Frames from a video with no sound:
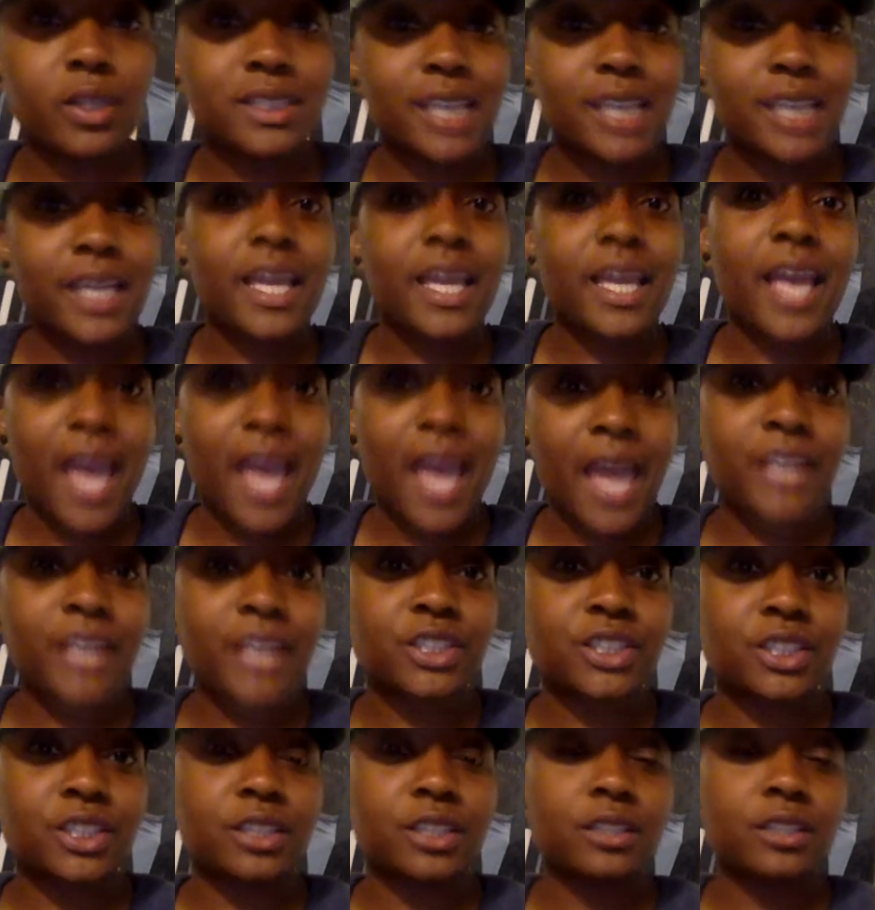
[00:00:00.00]
taking
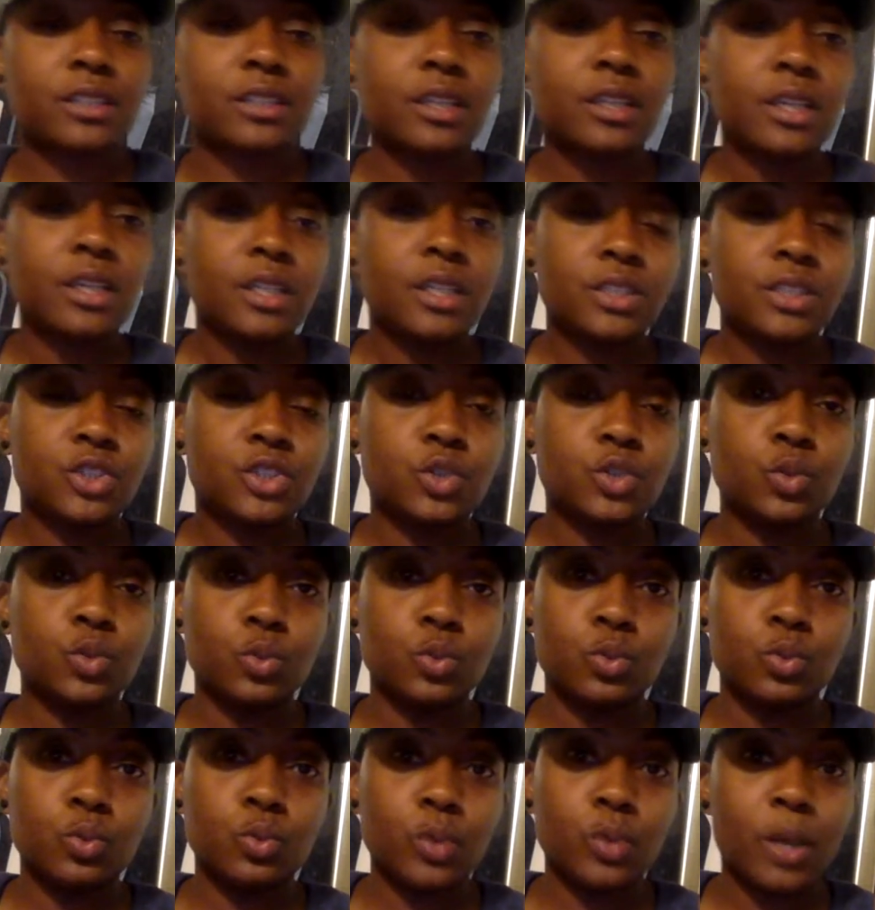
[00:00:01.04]
action
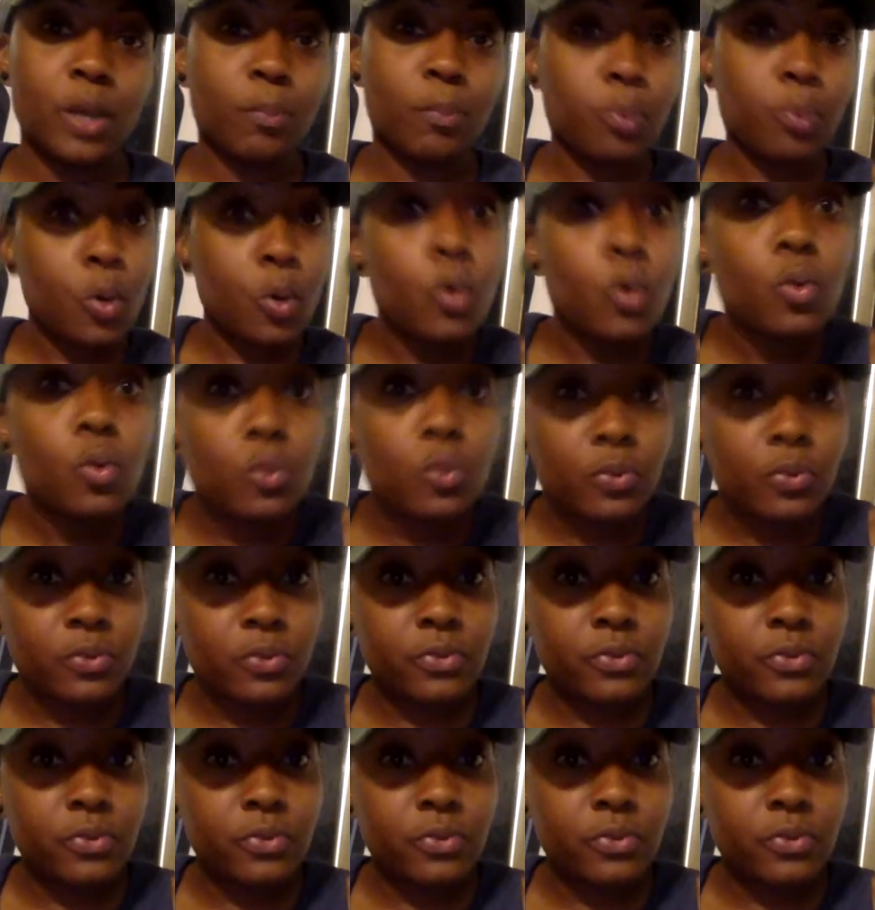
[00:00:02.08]
to improve